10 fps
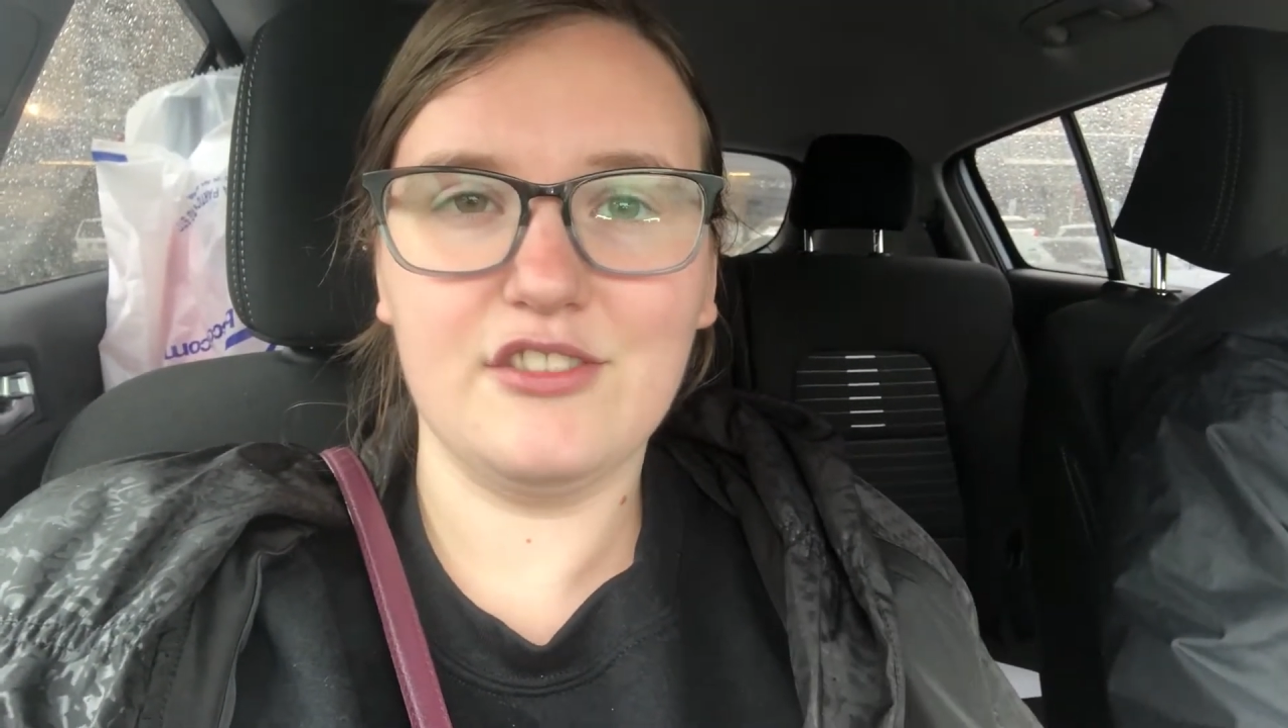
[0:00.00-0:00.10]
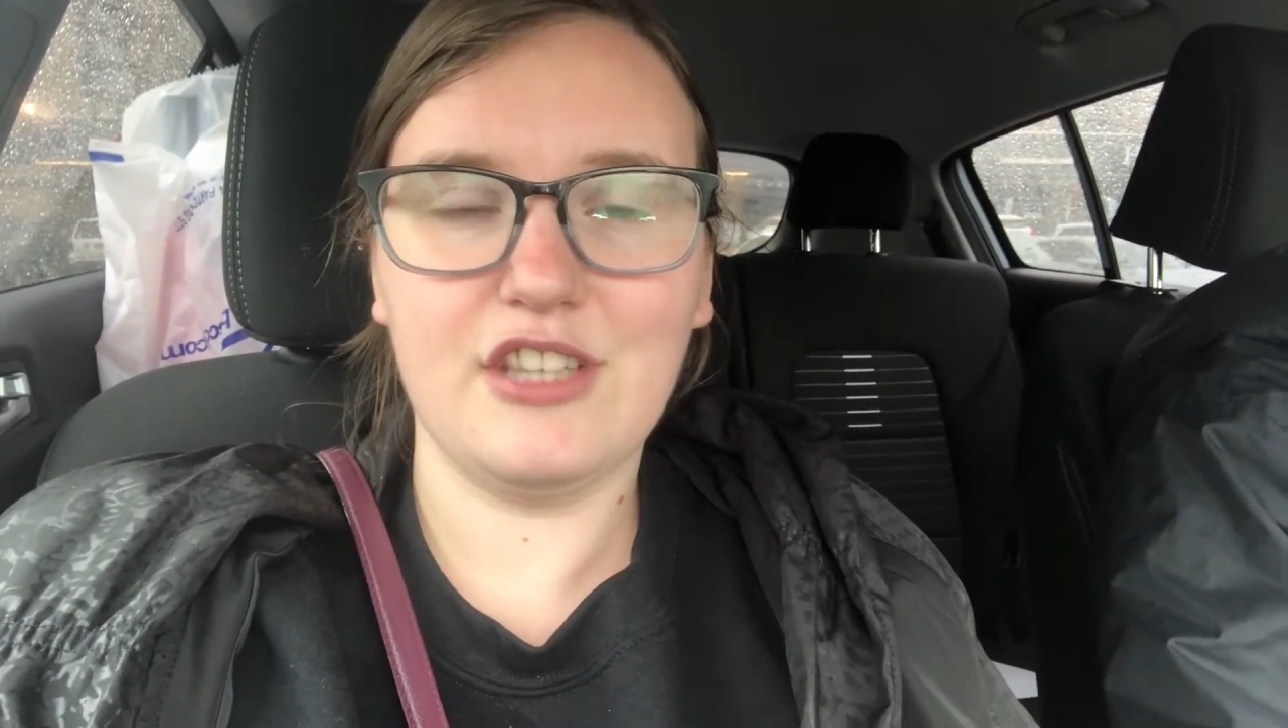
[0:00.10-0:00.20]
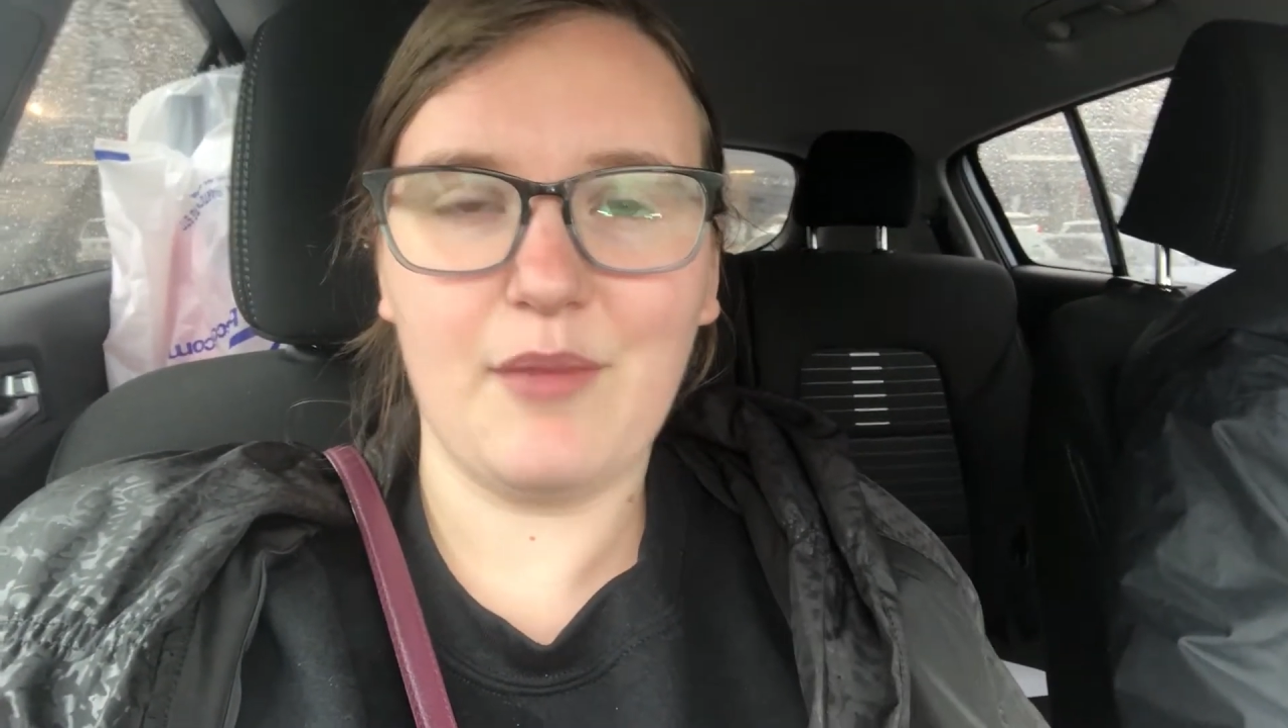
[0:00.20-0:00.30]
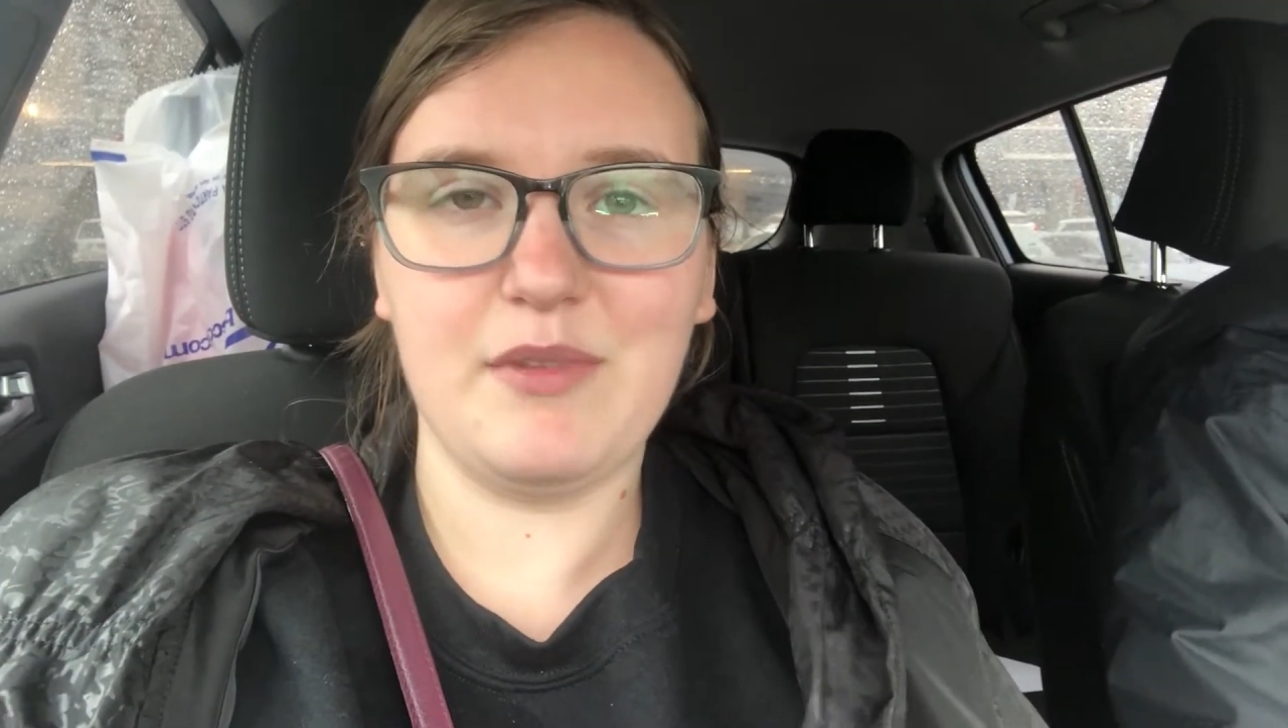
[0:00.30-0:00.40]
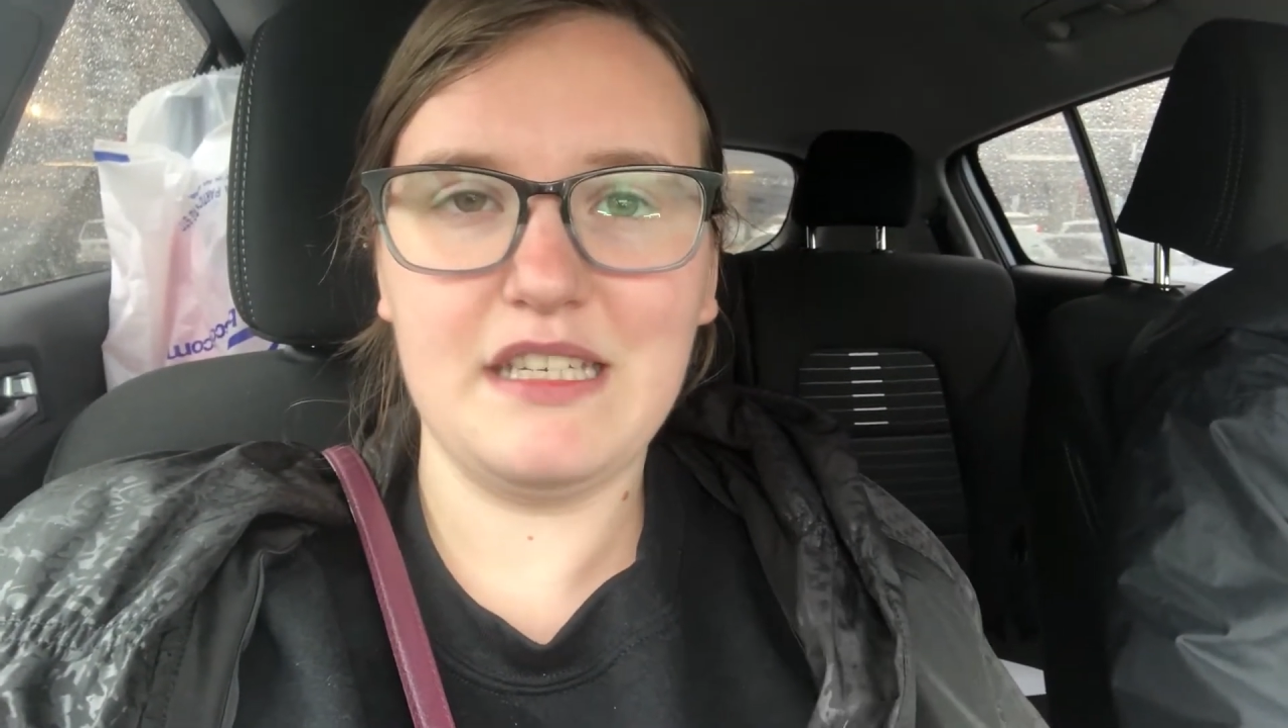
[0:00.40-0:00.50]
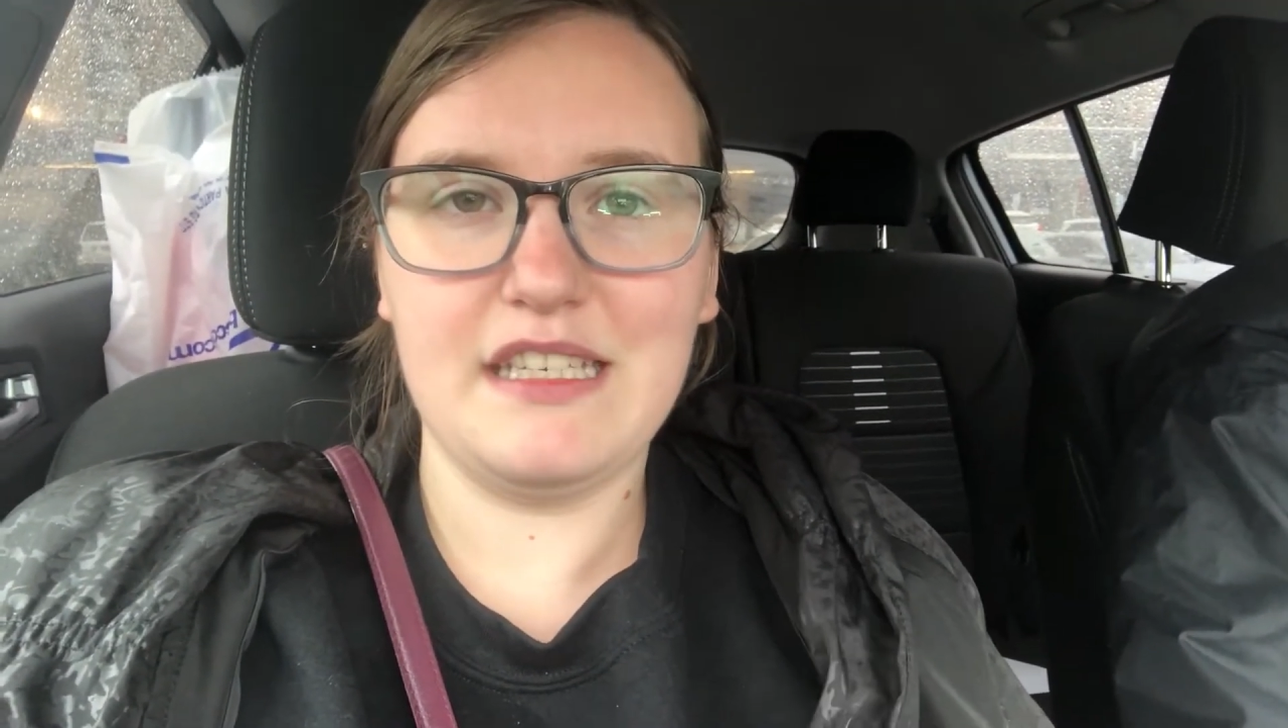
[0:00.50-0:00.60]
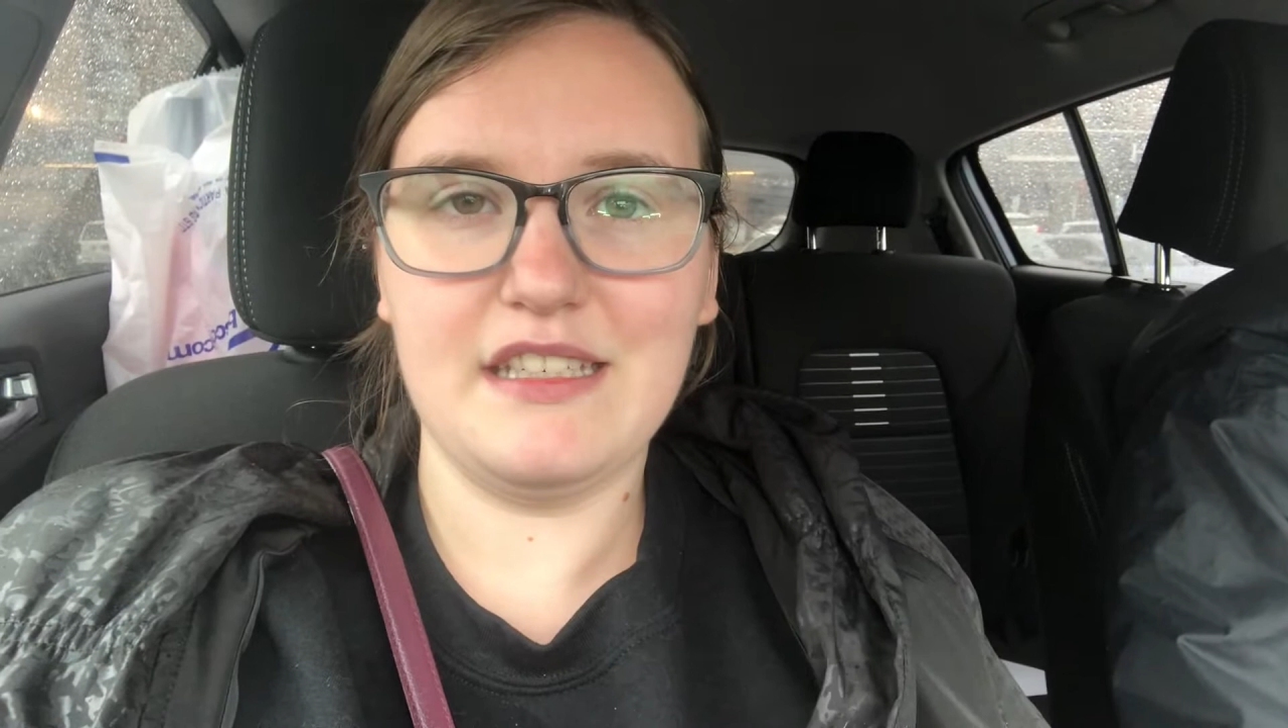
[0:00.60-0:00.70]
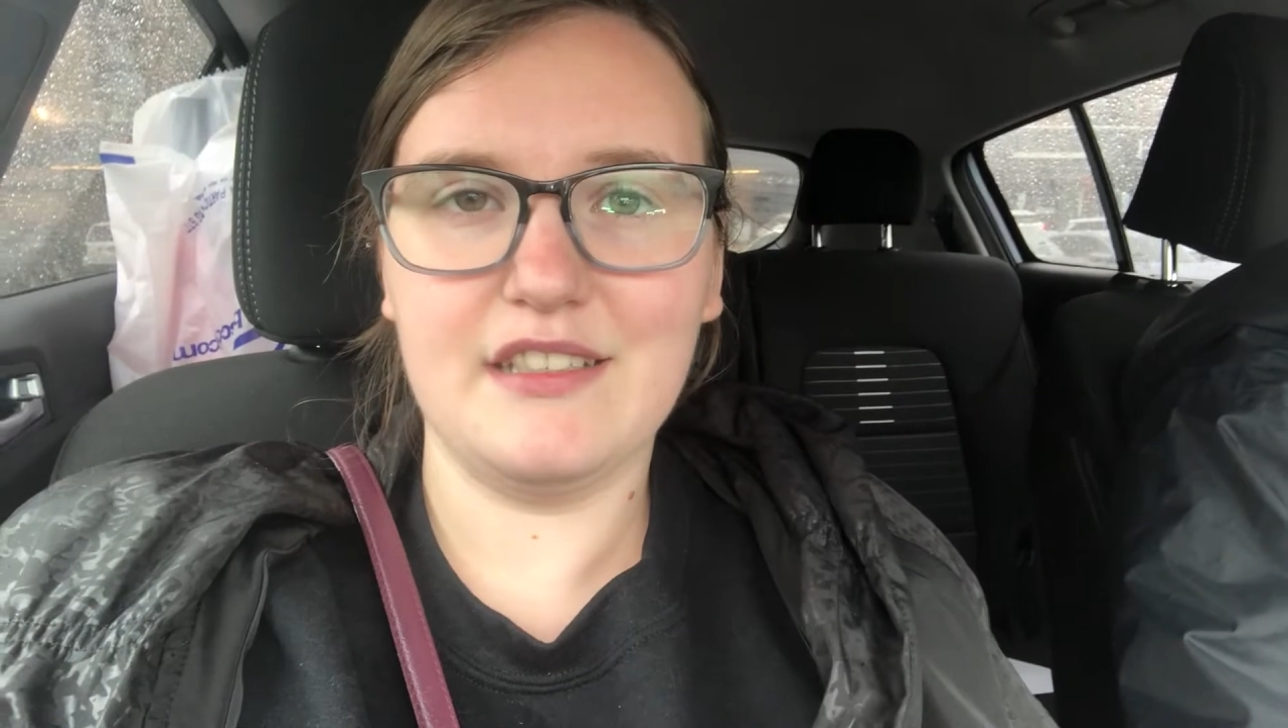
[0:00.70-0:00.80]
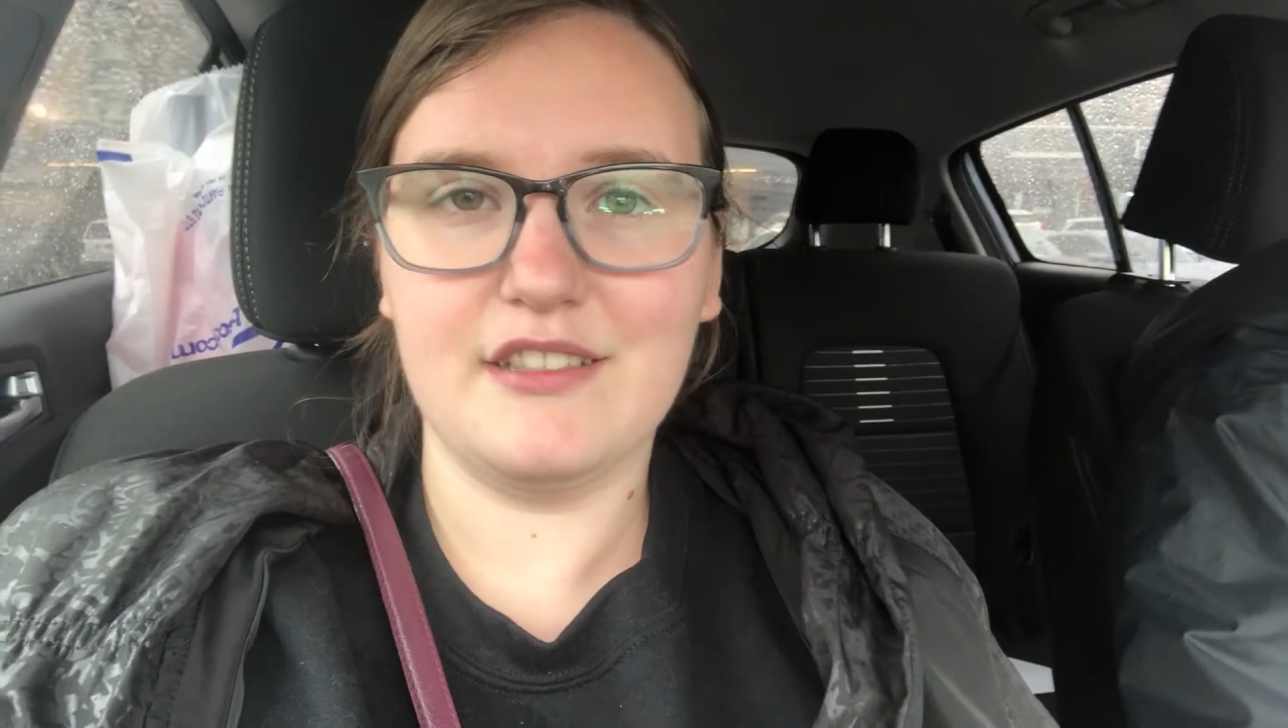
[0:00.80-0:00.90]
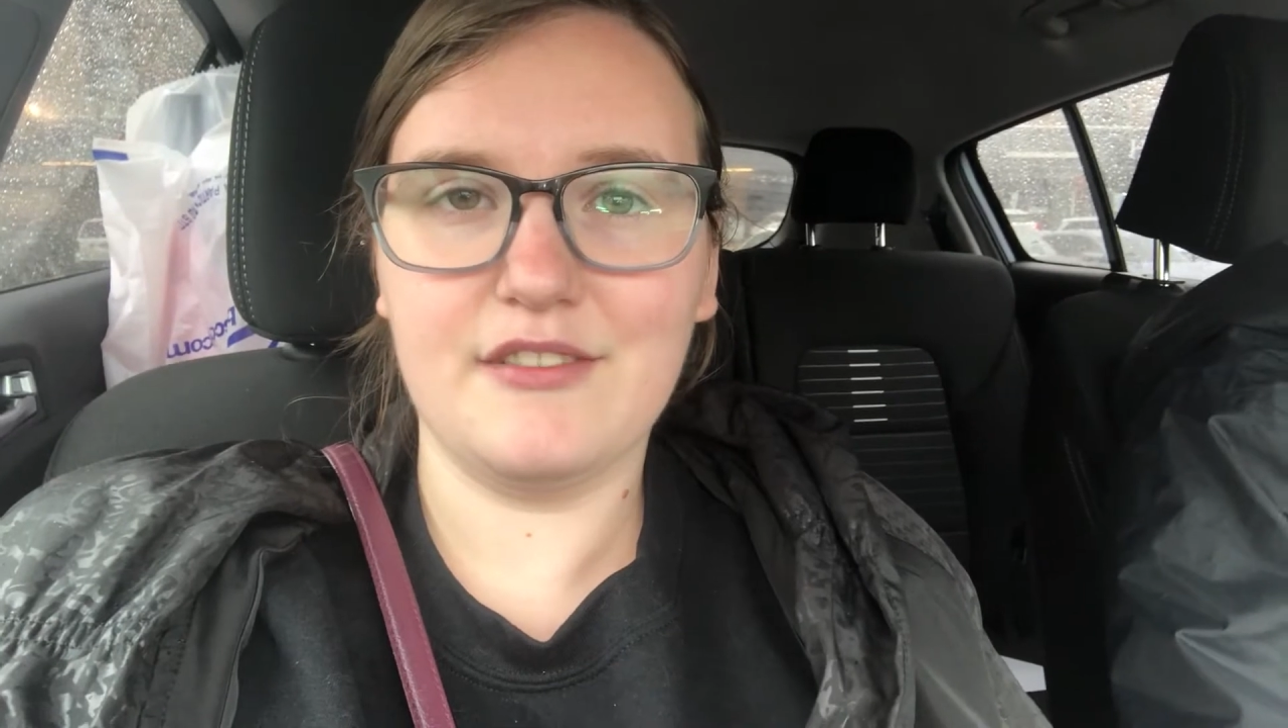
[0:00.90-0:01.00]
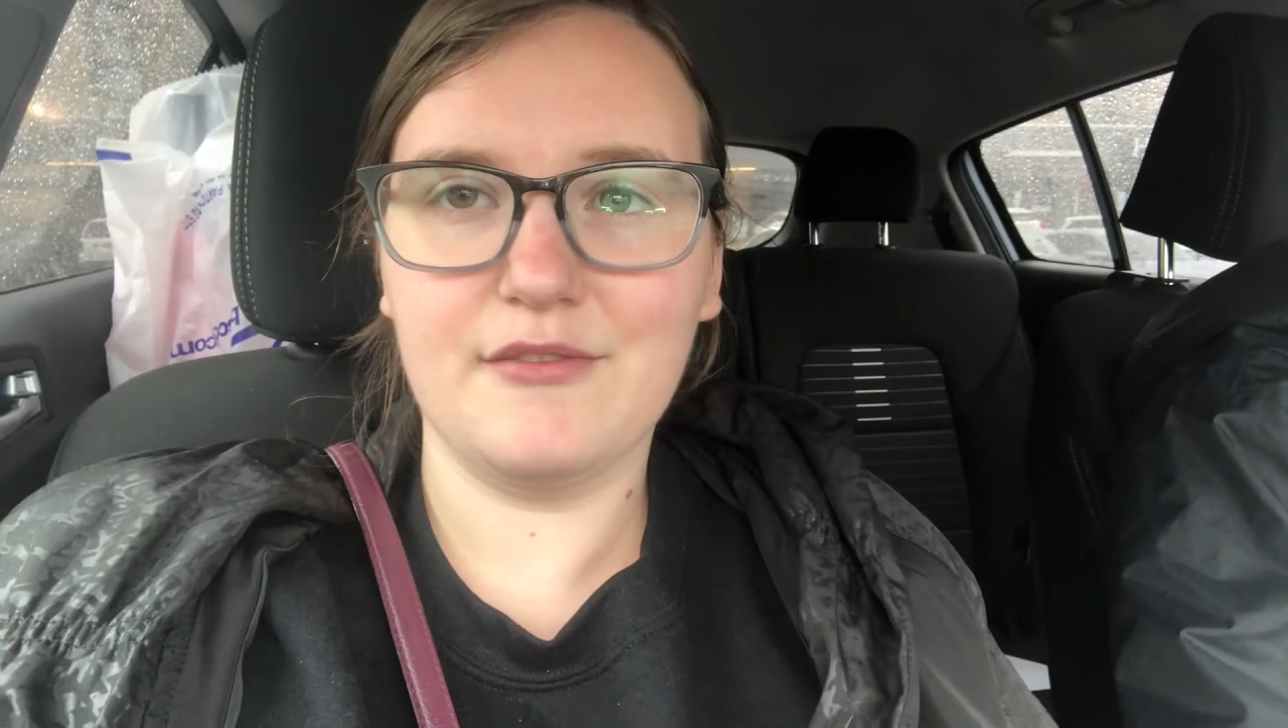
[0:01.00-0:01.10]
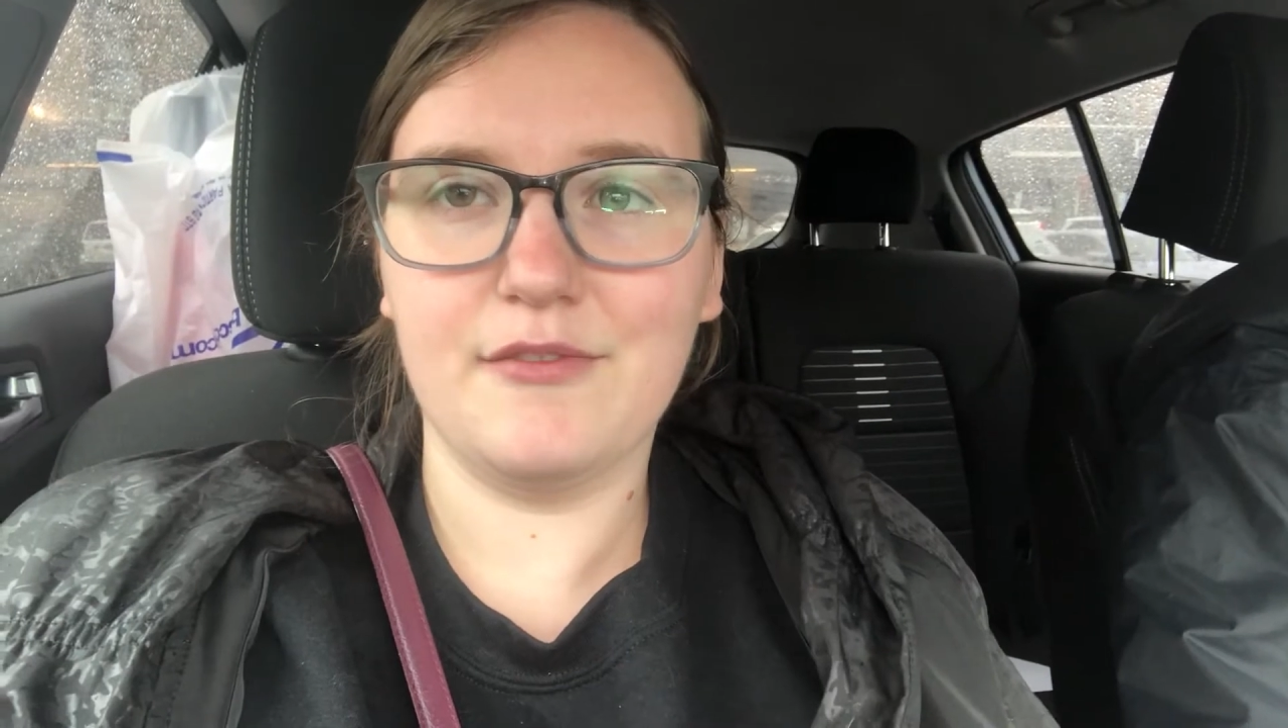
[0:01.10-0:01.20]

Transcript: Japanese